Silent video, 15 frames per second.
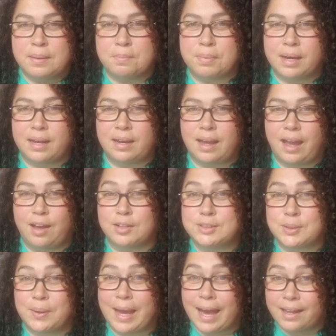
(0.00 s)
But I
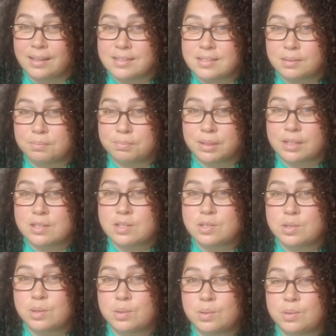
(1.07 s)
also added some books
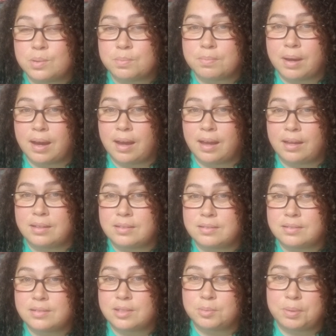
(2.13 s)
to my
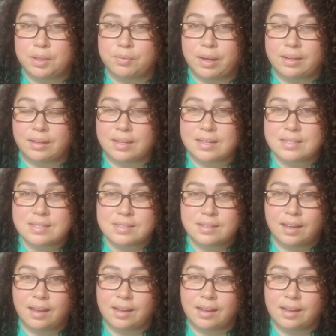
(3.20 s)
to-be read list.